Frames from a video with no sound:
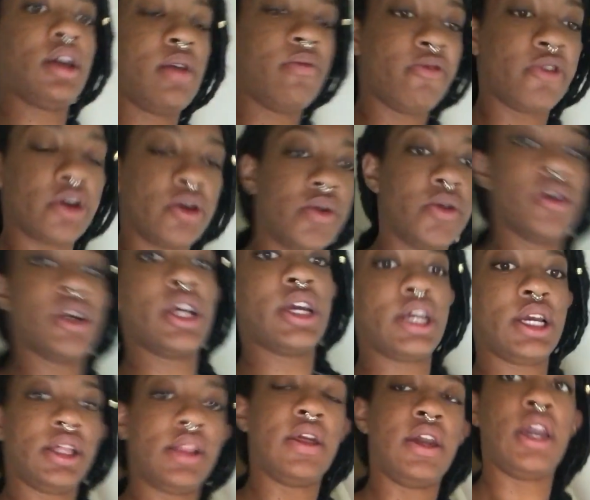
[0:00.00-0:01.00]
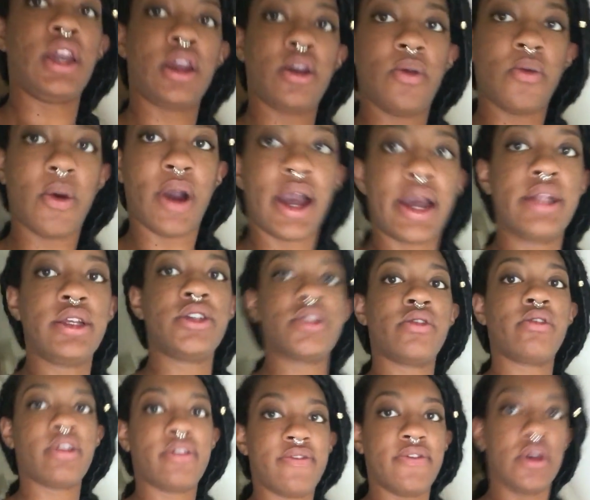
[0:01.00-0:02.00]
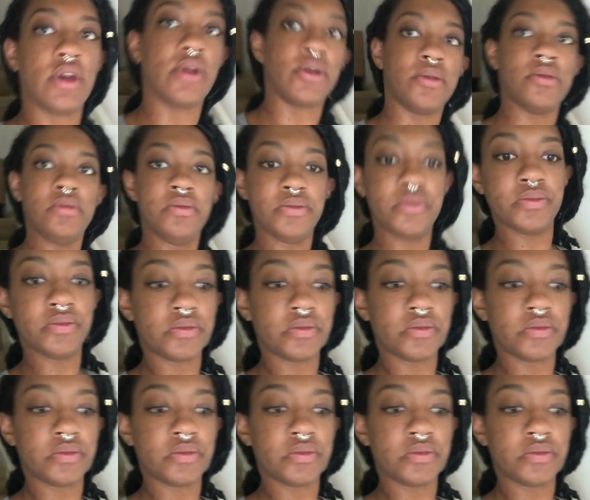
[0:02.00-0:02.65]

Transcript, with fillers: I'm recording the watch review